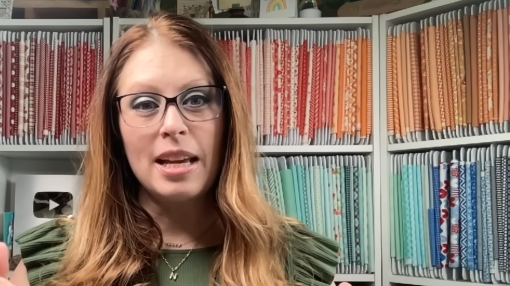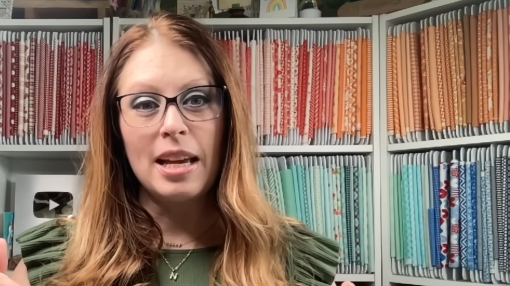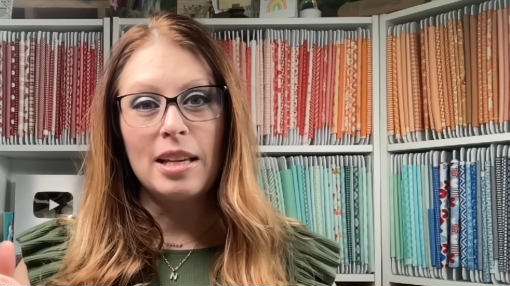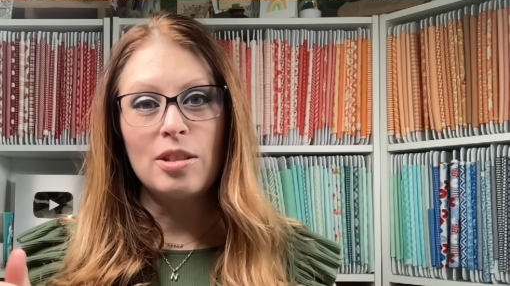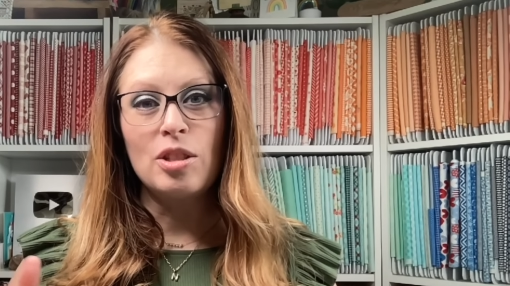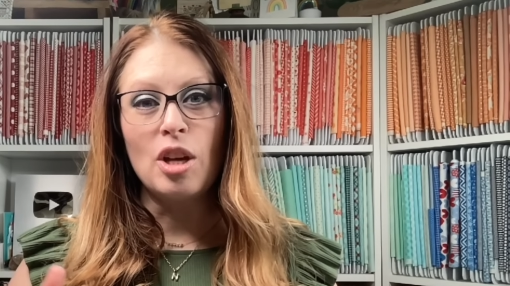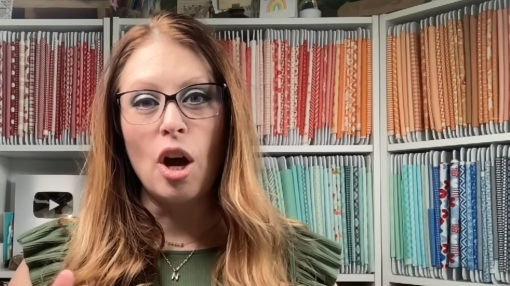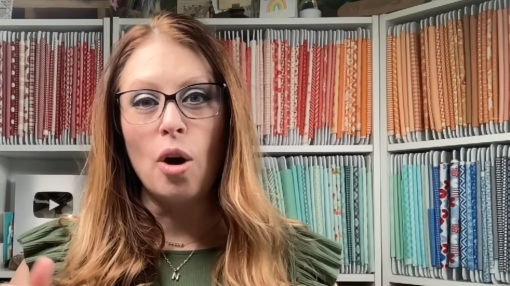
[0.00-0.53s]

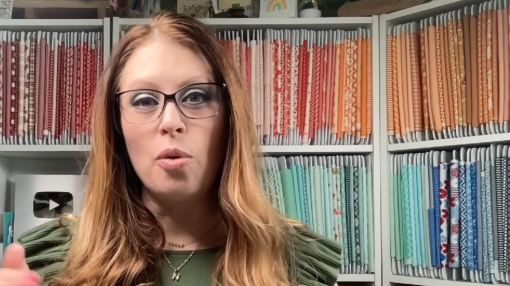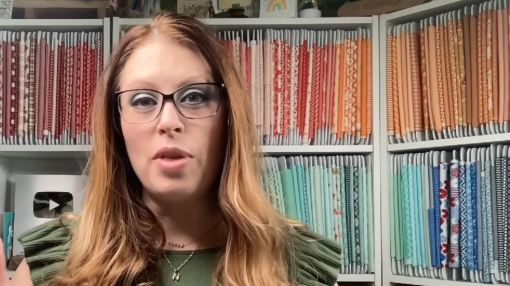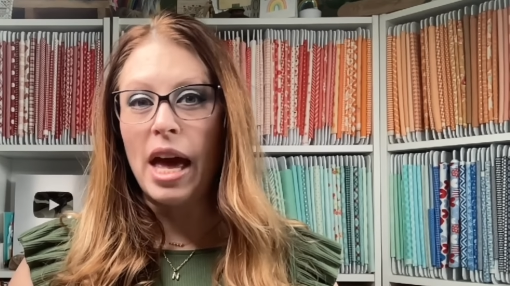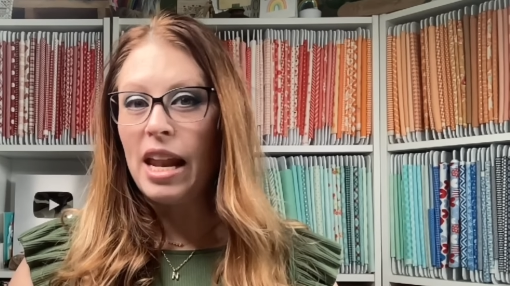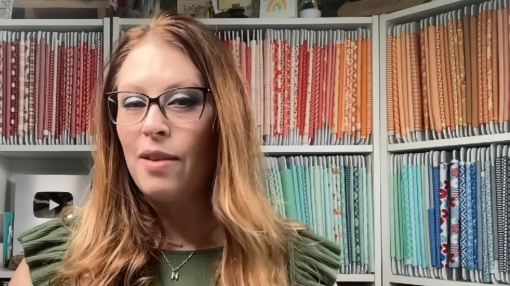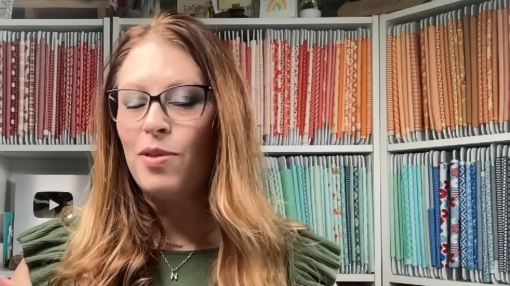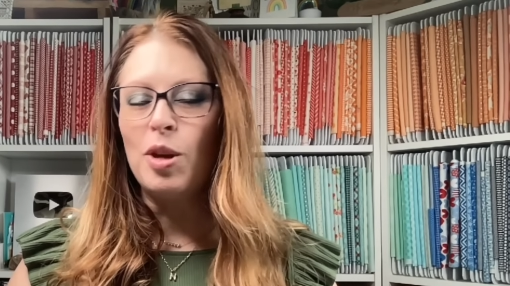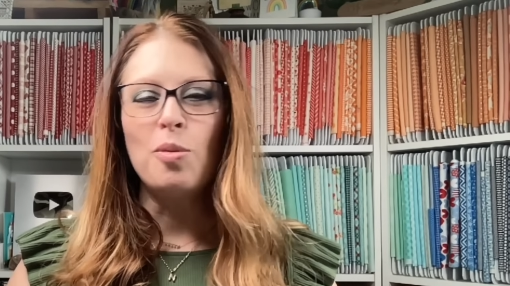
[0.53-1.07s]
so that
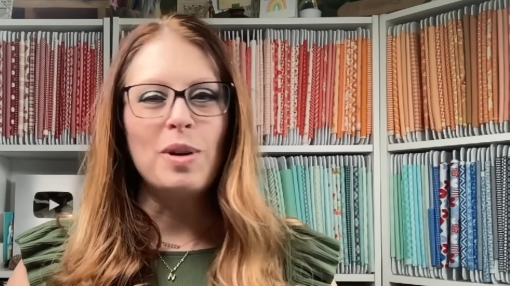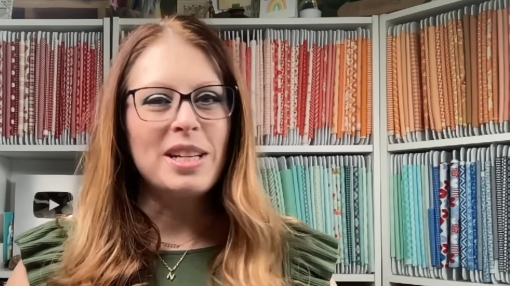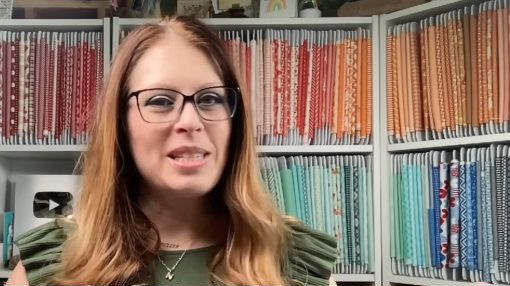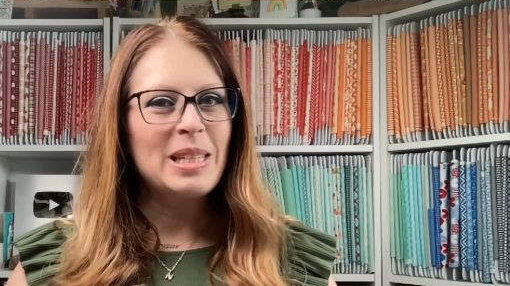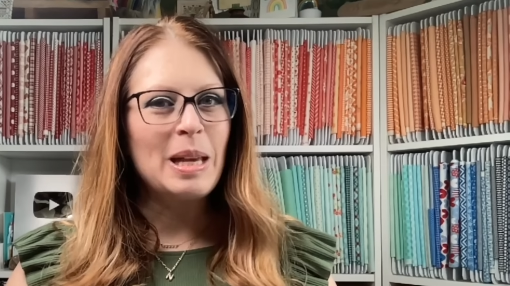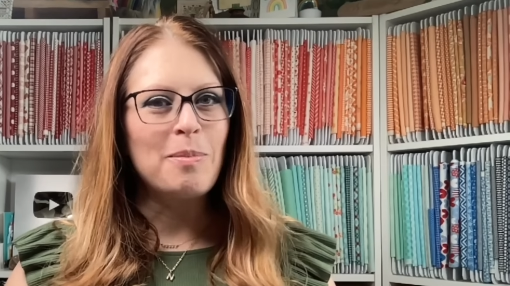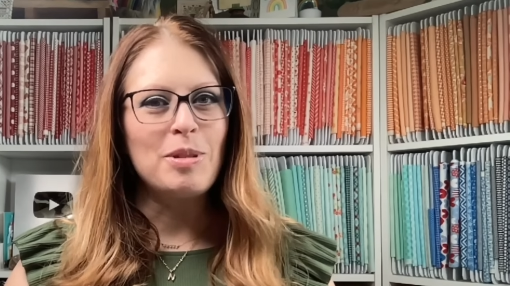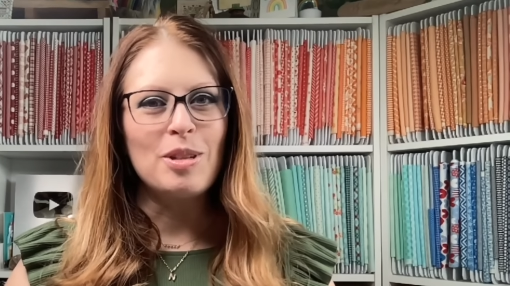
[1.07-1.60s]
if you want to
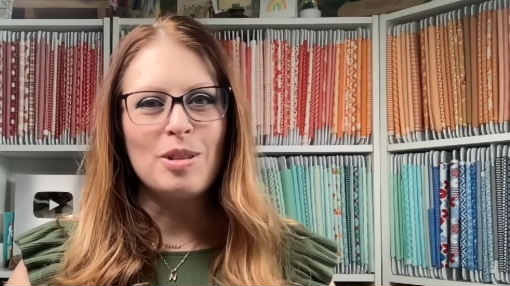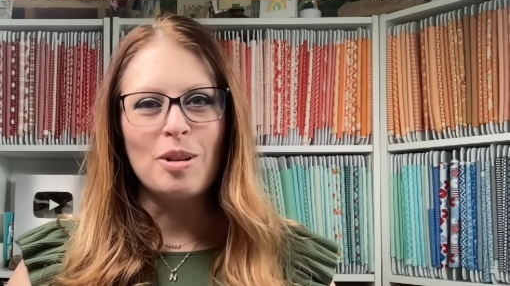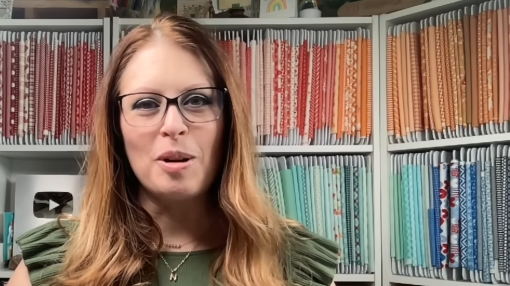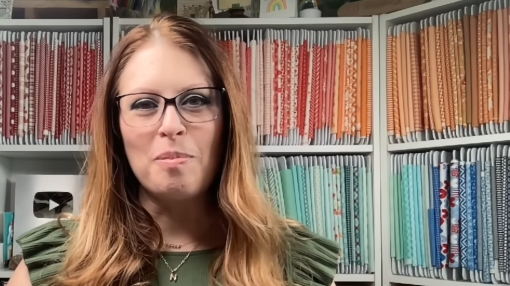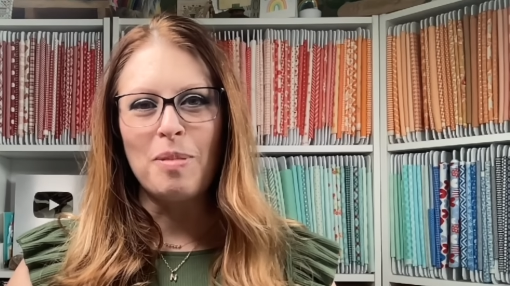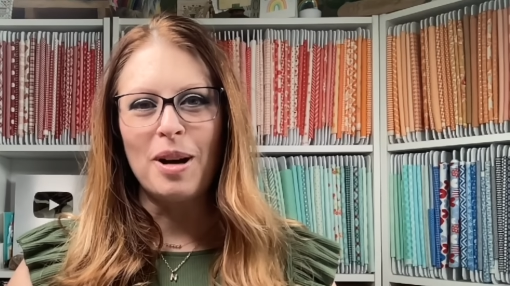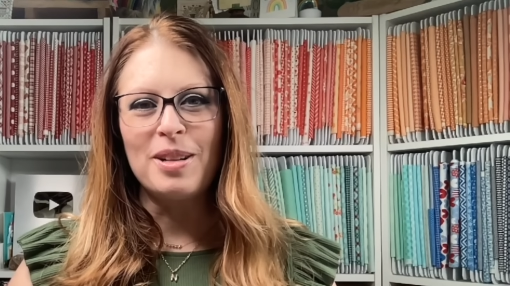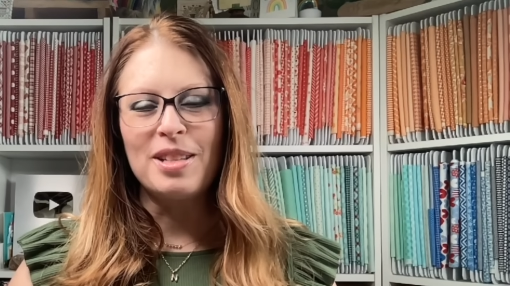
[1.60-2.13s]
skip to certain
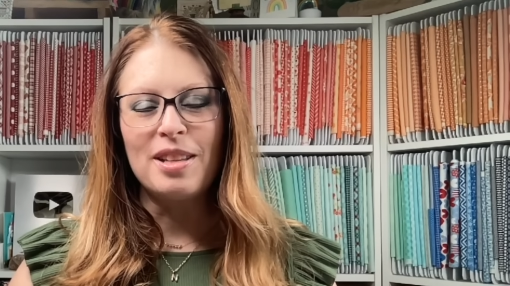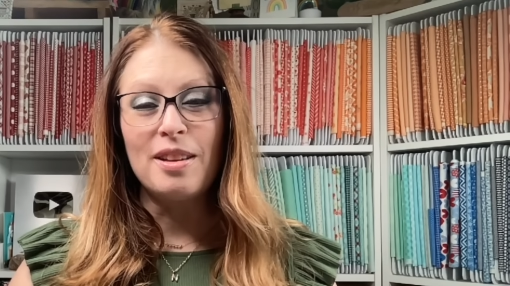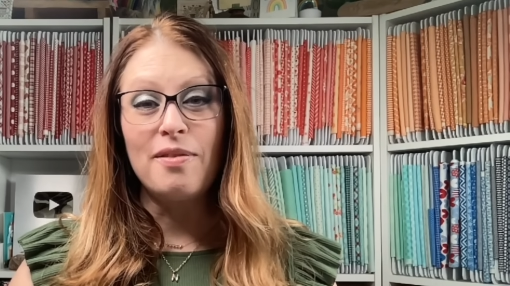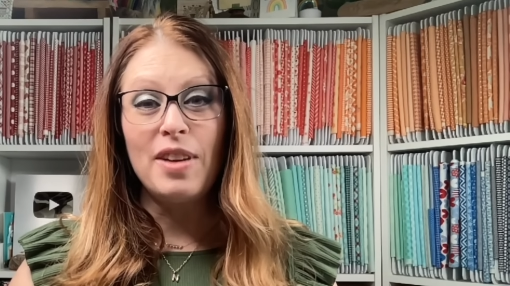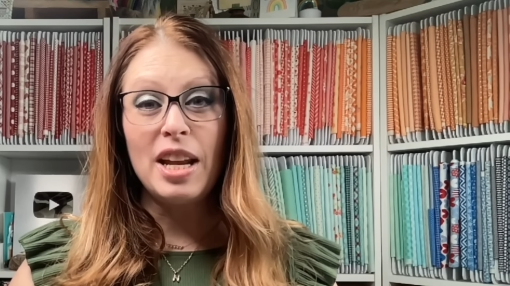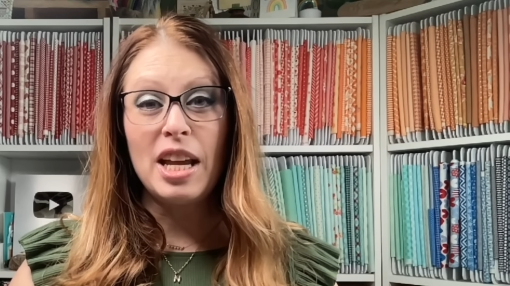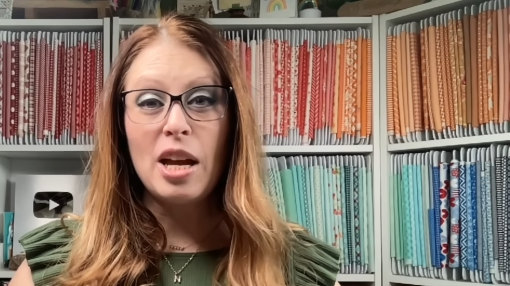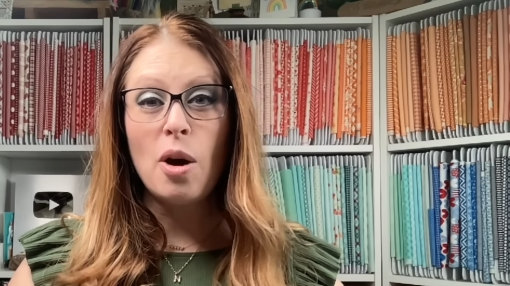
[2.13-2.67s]
parts of the
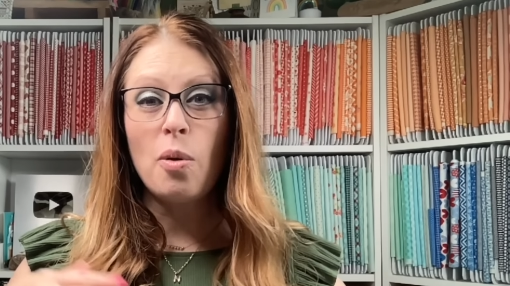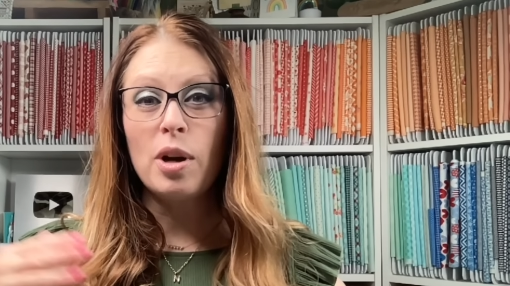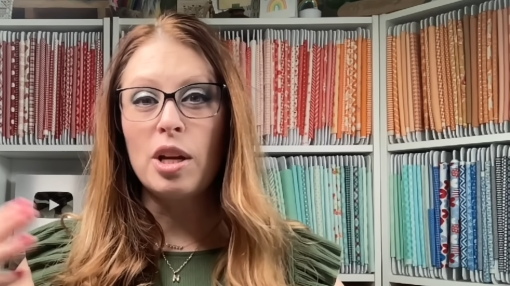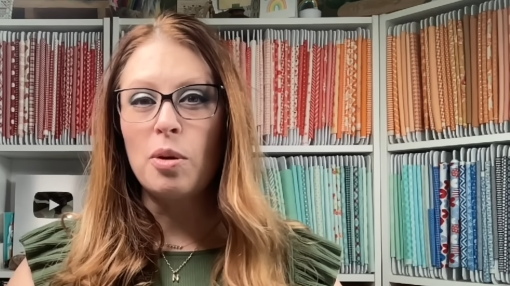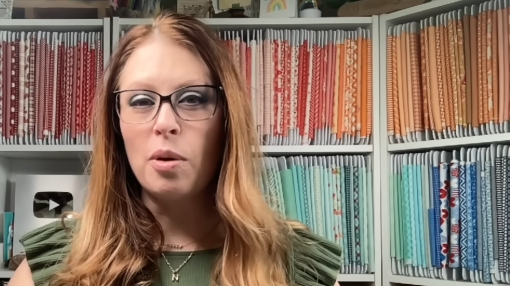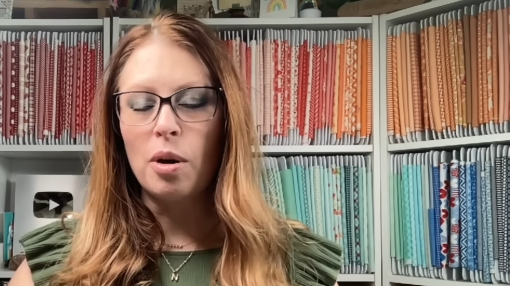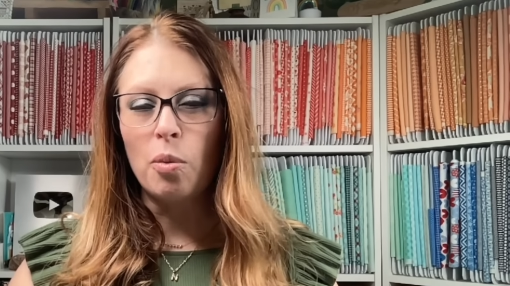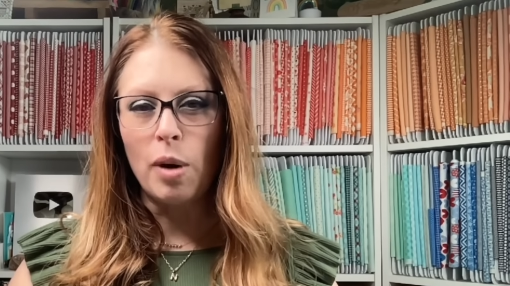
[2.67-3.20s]
video or you want to